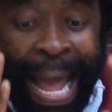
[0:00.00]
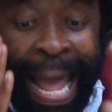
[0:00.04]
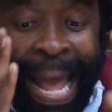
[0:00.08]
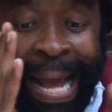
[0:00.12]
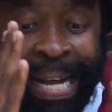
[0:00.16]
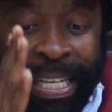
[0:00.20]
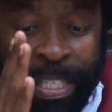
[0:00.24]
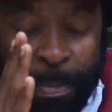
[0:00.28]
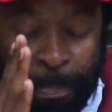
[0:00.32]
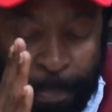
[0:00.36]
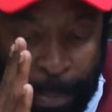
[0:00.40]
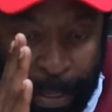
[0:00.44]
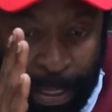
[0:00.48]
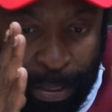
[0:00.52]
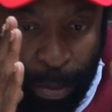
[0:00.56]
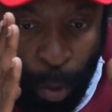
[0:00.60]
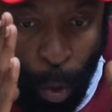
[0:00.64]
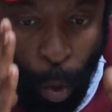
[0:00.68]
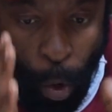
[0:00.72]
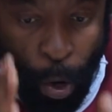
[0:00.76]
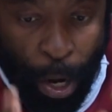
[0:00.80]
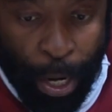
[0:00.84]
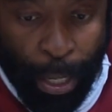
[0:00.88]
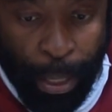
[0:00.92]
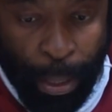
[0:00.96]
X
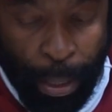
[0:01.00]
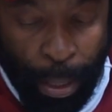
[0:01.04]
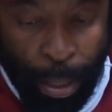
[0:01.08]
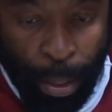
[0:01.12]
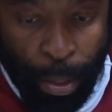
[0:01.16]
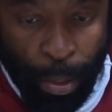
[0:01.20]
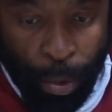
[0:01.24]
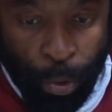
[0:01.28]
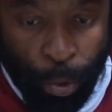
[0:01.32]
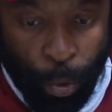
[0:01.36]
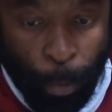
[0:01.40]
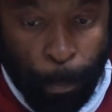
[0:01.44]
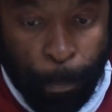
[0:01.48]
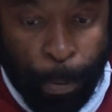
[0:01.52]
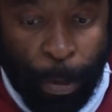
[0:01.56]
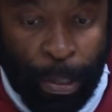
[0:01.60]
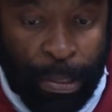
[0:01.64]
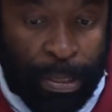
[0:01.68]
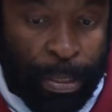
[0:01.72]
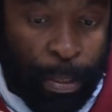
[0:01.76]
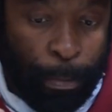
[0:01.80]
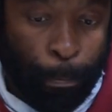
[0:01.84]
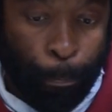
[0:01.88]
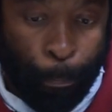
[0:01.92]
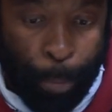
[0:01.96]
Bitcoin to
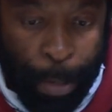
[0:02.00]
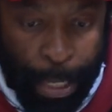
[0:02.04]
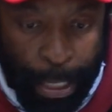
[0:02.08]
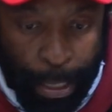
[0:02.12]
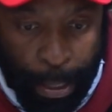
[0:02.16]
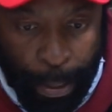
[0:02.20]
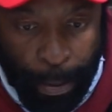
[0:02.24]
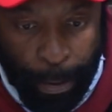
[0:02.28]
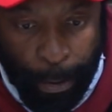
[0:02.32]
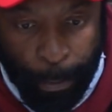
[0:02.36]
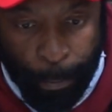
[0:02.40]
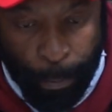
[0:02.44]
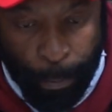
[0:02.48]
person B,